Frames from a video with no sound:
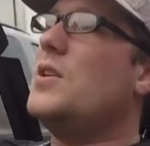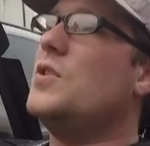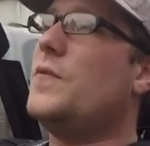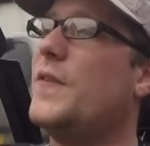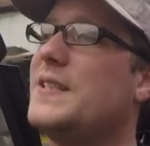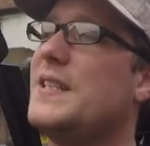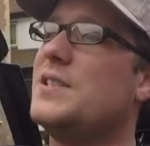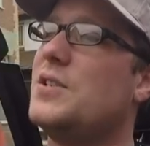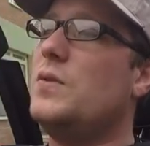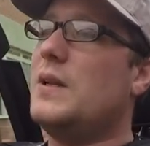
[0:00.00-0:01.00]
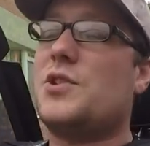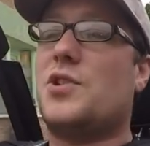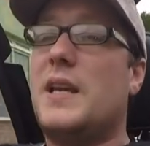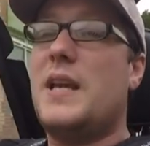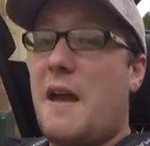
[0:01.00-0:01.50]
You fit into
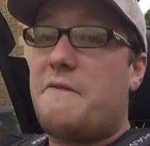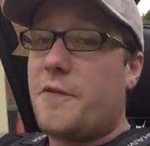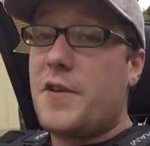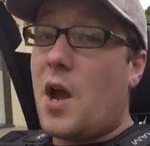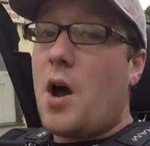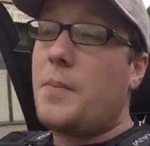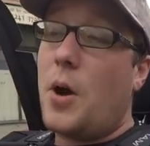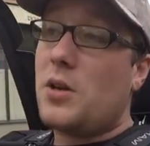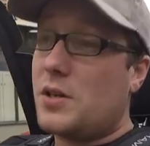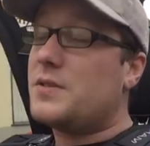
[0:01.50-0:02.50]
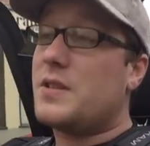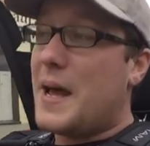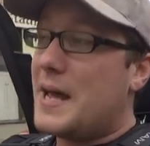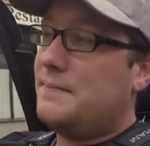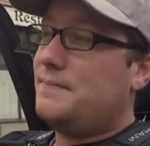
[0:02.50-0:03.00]
literally every car park known to
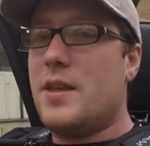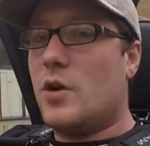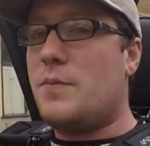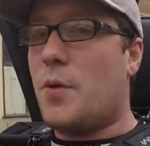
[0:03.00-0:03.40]
man. The only